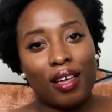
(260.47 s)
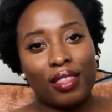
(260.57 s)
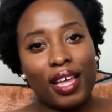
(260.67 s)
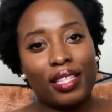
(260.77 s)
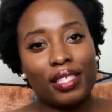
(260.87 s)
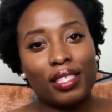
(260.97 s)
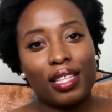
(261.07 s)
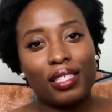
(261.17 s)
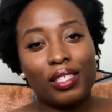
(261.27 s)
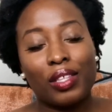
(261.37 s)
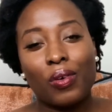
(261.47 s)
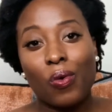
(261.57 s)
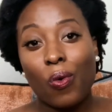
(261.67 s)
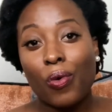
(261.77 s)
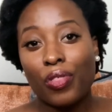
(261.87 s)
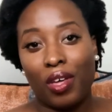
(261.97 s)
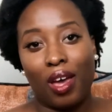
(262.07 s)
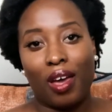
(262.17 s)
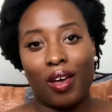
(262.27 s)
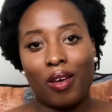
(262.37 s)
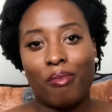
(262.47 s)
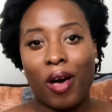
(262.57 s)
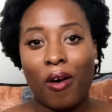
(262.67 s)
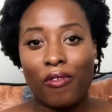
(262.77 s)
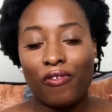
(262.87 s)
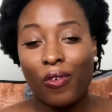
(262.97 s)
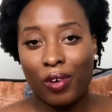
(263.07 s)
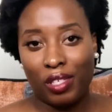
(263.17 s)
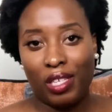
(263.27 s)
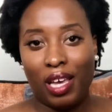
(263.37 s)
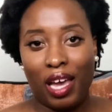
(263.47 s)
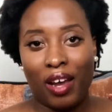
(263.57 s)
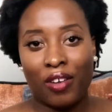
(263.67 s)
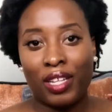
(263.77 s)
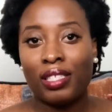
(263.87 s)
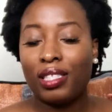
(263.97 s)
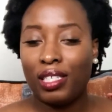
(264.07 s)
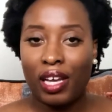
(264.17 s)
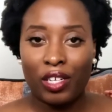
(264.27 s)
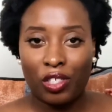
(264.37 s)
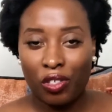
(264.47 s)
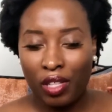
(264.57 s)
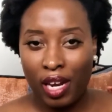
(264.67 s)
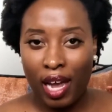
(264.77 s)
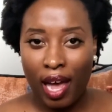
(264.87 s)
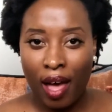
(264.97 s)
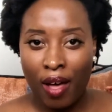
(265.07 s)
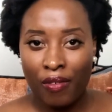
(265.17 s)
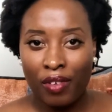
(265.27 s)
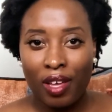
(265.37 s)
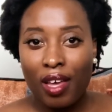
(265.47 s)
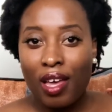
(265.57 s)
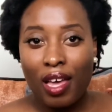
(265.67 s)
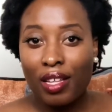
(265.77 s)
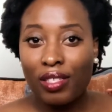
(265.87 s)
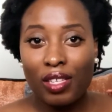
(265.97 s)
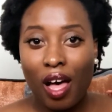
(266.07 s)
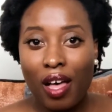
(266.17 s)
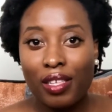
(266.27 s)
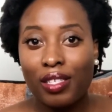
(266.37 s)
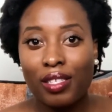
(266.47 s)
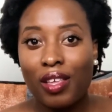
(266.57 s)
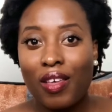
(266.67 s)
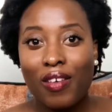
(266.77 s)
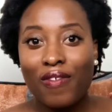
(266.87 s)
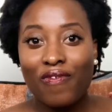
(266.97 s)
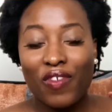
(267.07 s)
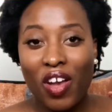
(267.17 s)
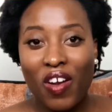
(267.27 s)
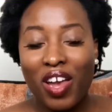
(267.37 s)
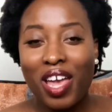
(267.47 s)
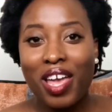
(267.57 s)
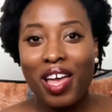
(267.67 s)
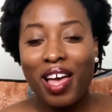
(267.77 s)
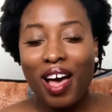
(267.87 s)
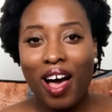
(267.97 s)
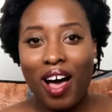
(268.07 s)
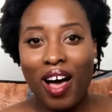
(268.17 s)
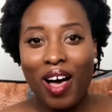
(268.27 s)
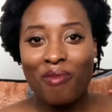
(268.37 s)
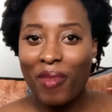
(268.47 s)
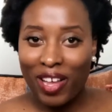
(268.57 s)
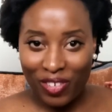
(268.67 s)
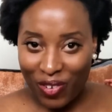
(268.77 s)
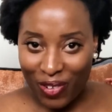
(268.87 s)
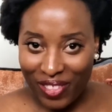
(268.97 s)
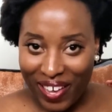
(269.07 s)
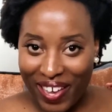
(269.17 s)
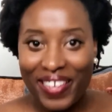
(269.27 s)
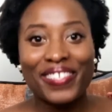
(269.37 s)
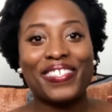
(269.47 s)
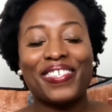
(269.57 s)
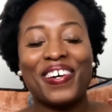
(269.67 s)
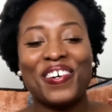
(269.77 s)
That's the cool thing about 4C hair. That's the texture that I have. It does very magical things.